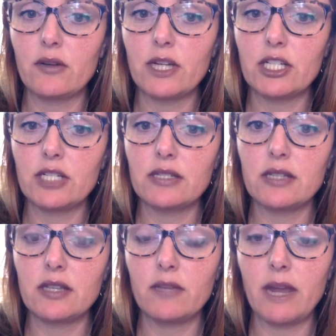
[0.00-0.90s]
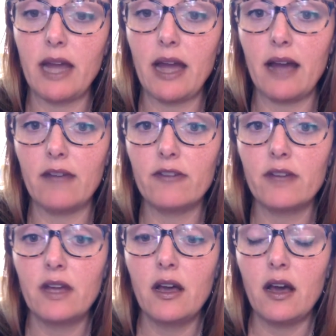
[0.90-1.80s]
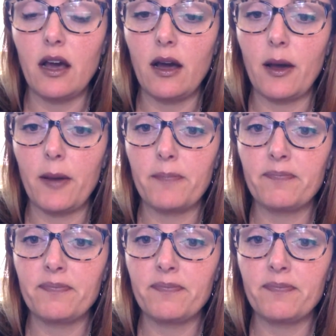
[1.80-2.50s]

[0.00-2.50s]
questions that you might have. Um,